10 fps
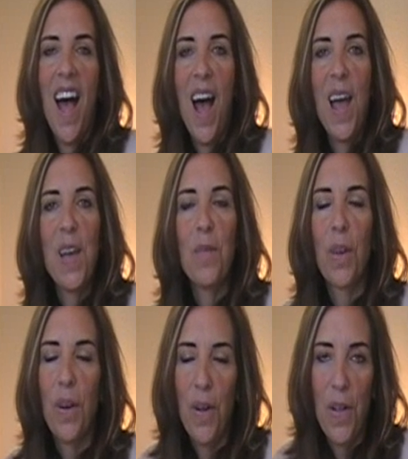I am
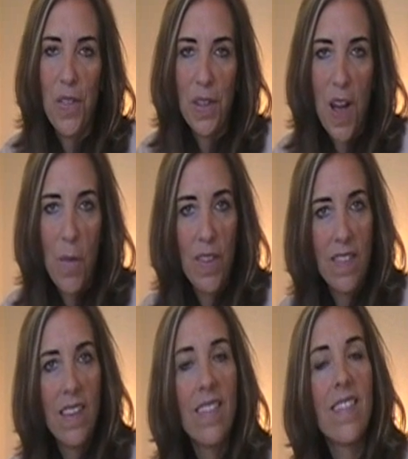called the Common
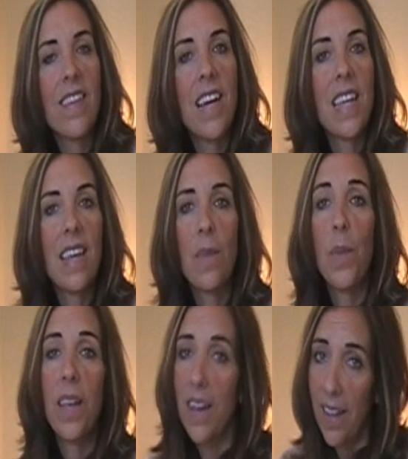Sense Psychic
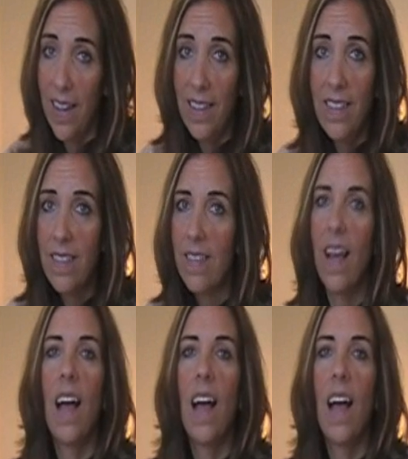because